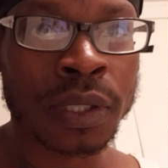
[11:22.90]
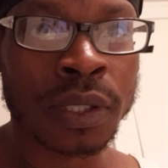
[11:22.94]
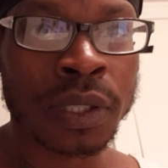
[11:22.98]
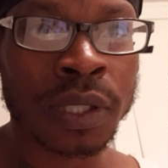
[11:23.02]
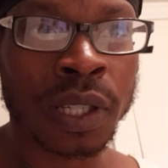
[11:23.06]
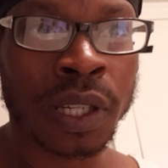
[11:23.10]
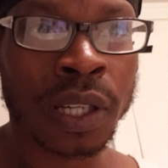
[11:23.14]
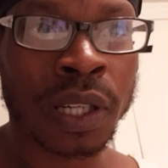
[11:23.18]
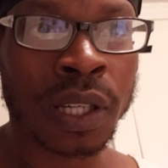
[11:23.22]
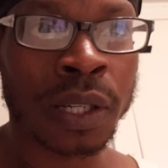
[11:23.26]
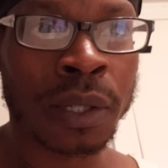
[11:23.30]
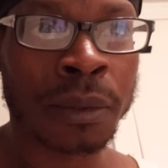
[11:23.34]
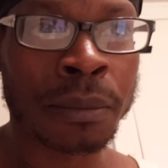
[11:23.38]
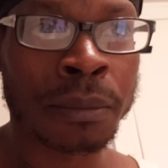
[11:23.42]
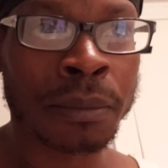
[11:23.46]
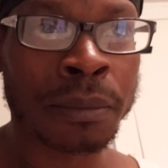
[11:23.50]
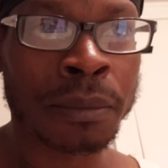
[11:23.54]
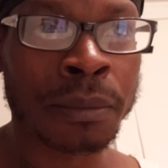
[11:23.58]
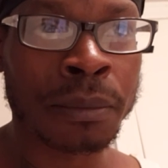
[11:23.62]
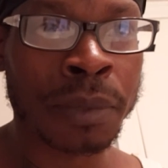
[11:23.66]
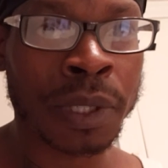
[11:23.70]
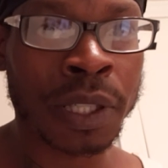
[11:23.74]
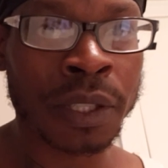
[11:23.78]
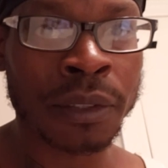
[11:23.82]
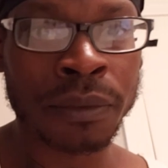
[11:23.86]
them.
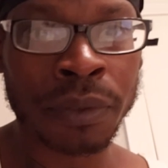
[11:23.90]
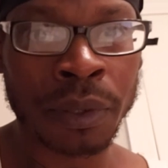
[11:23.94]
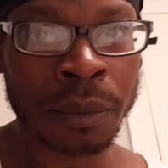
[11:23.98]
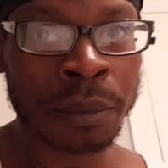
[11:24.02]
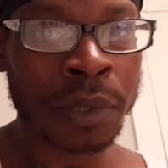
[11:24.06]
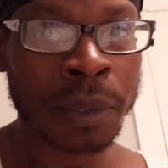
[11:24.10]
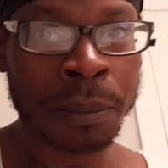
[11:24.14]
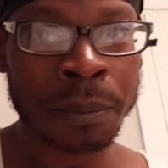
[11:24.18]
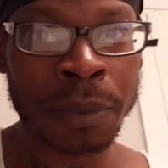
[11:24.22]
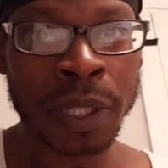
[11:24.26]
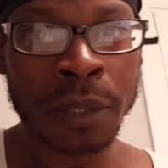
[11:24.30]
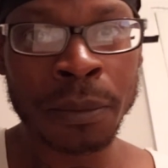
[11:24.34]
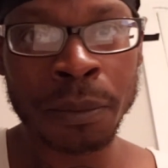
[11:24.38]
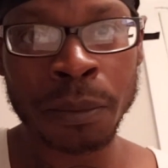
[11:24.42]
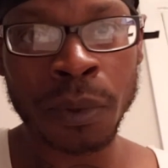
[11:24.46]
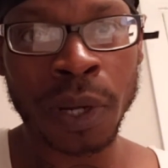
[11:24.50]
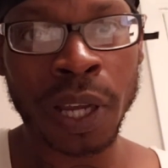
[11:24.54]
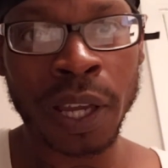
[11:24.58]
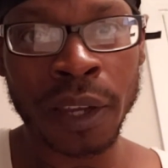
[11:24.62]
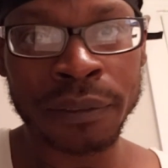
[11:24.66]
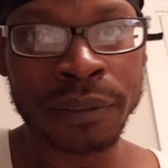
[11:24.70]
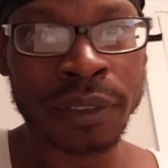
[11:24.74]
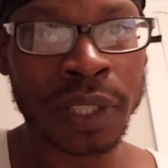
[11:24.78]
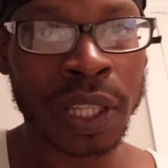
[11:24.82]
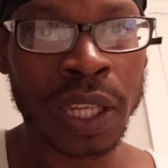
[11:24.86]
But from the people
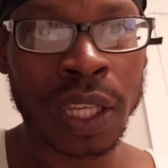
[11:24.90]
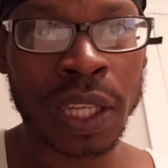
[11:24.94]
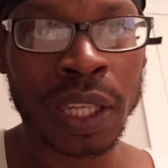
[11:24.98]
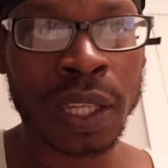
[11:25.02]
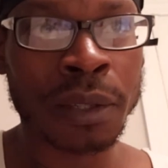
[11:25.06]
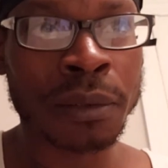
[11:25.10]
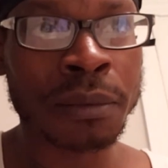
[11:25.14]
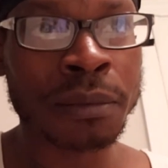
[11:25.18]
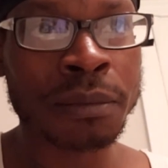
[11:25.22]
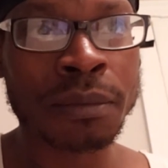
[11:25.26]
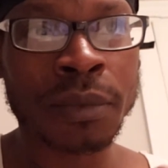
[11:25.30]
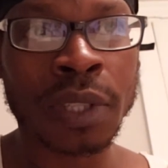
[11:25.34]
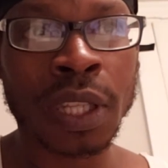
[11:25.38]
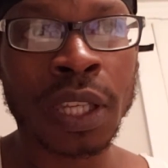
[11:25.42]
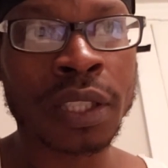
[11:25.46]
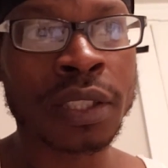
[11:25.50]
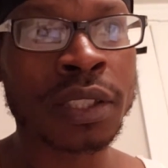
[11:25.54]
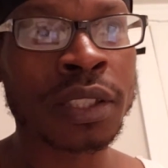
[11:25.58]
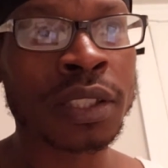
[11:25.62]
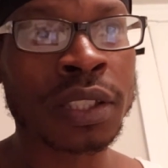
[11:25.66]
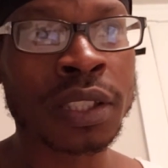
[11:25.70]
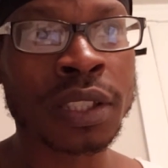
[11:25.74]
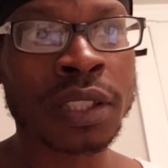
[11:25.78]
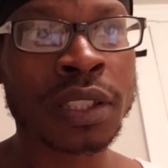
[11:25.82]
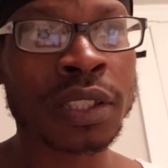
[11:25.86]
I've named,
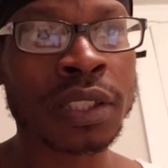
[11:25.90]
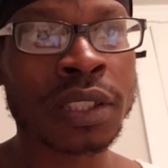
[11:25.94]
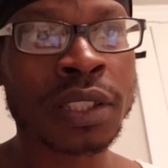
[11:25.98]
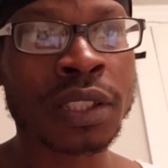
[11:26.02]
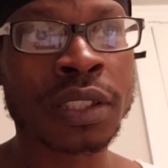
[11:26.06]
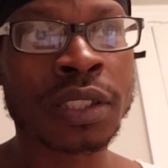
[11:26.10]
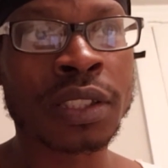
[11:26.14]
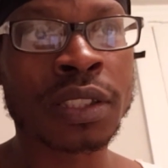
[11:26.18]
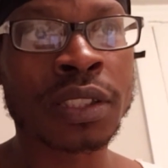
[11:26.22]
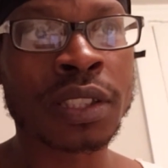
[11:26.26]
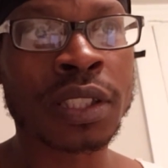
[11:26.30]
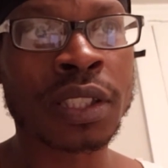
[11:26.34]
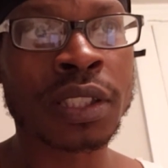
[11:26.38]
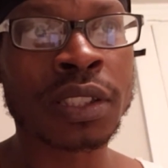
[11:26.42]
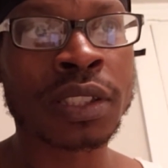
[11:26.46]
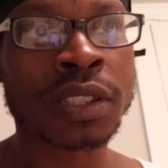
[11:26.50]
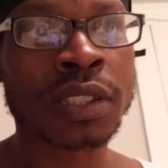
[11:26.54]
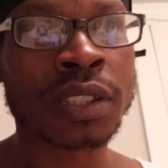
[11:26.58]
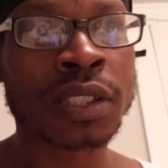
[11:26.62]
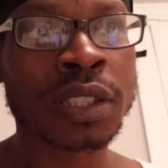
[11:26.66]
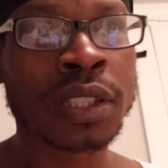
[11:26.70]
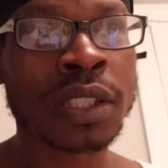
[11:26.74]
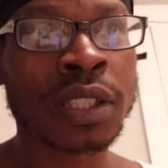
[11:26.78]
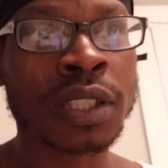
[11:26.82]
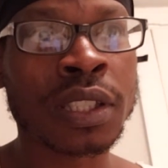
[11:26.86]

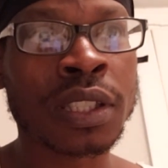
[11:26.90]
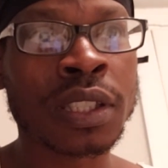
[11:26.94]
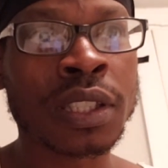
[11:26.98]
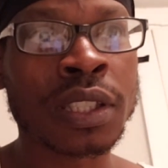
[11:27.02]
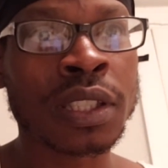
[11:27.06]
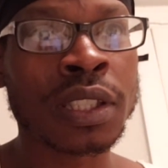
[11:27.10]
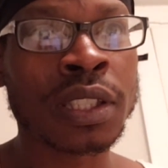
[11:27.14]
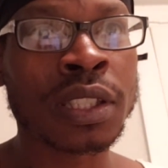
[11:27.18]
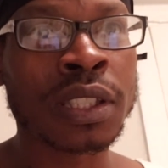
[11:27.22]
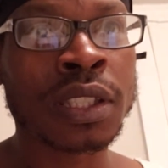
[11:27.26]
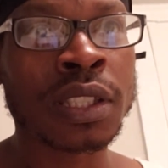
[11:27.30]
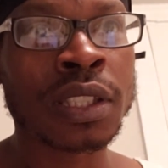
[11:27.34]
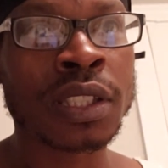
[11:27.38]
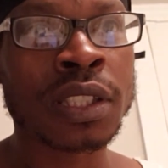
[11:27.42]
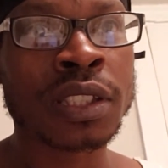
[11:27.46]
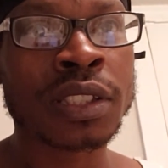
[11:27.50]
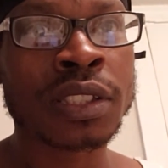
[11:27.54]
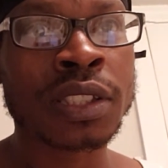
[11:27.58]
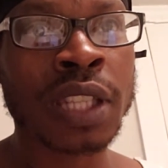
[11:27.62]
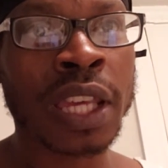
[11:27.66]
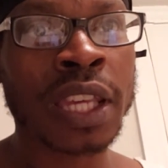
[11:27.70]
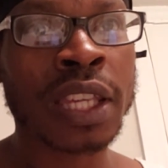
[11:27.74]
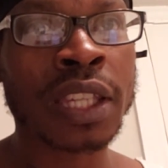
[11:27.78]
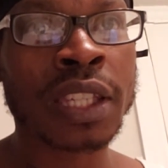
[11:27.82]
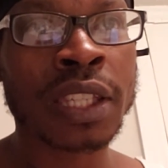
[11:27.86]
this
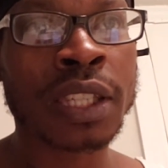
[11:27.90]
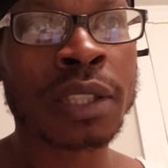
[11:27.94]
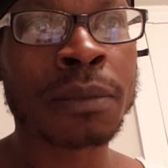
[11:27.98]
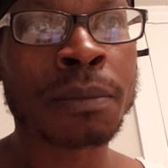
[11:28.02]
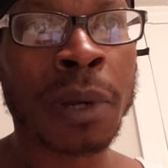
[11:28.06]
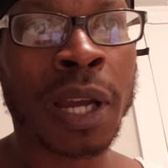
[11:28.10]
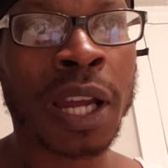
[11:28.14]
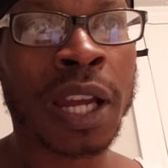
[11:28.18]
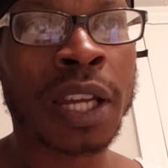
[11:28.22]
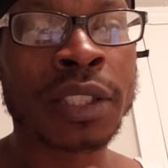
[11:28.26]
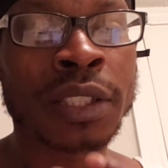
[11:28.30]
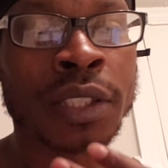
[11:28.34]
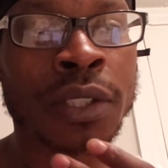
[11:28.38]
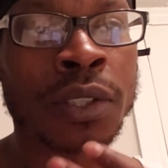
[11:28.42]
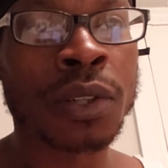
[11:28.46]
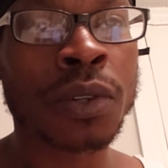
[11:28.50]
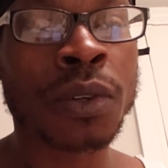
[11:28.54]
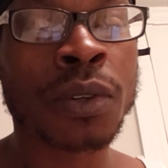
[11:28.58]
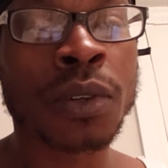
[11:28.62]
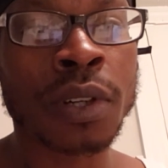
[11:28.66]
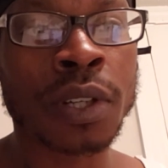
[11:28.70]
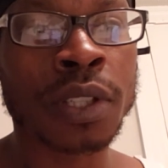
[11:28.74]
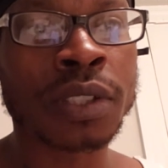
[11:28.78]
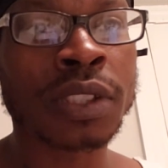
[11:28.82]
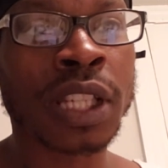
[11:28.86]
take it by the
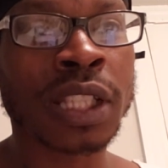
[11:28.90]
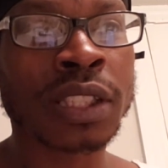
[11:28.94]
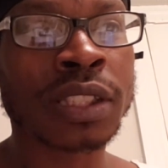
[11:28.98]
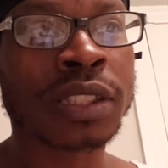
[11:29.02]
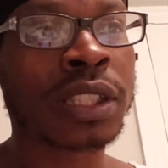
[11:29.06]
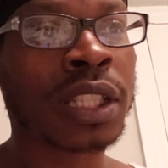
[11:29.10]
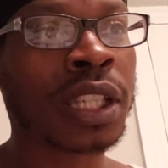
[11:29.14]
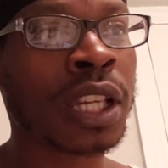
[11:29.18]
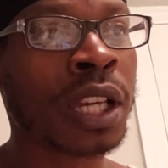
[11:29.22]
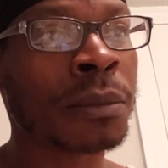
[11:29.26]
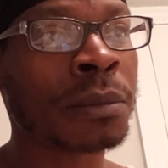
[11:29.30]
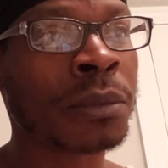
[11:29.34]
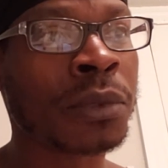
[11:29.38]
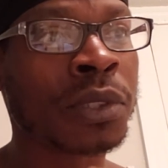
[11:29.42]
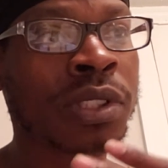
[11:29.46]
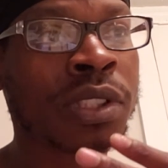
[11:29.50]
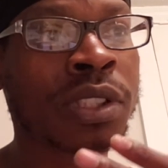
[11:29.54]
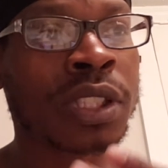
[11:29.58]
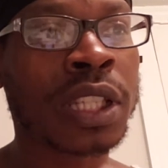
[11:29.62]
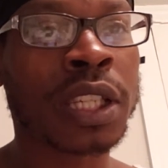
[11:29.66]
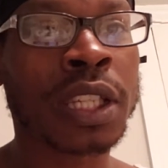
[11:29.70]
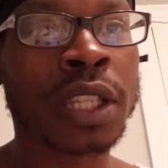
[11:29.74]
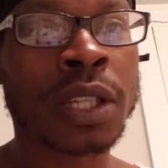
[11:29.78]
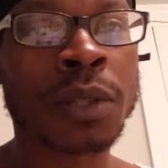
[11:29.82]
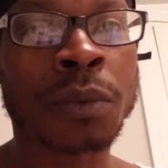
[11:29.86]
horns. I'm gonna
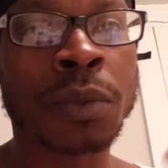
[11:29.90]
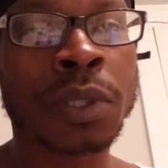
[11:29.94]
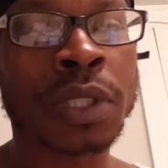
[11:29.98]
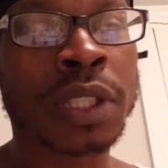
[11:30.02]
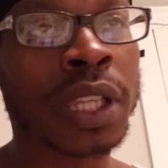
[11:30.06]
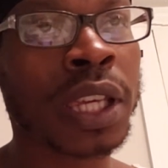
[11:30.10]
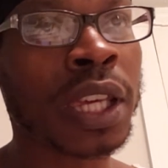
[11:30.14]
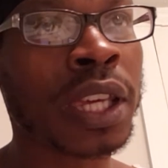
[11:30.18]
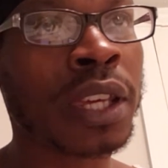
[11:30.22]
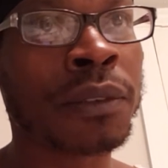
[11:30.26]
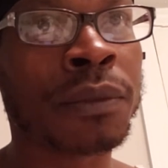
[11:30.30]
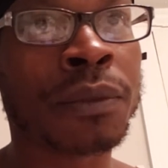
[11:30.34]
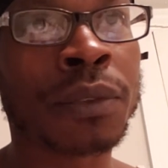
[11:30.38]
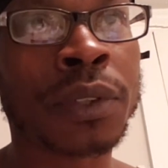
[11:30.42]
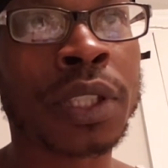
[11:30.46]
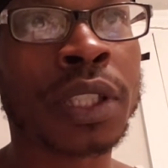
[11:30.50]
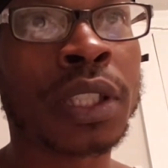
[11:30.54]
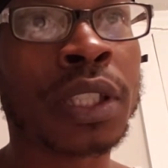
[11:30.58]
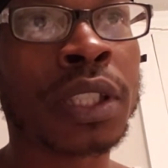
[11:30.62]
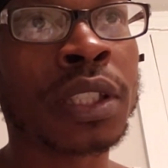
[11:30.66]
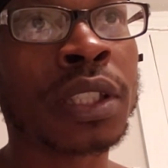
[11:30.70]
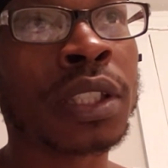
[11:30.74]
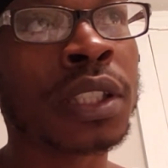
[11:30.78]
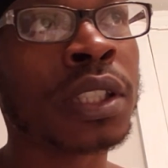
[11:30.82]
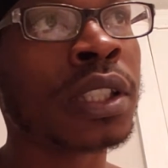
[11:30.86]
say that with
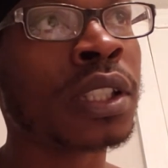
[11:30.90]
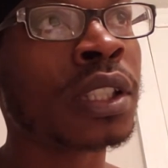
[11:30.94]
every,